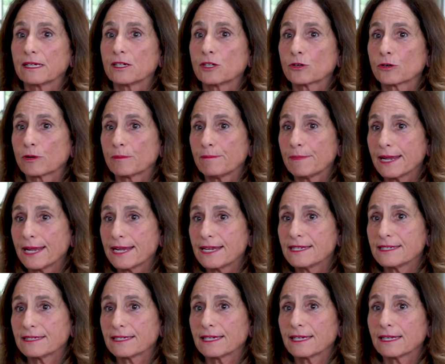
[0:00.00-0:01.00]
you're
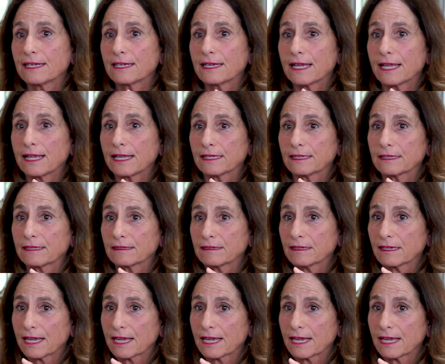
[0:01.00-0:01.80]
amazing, and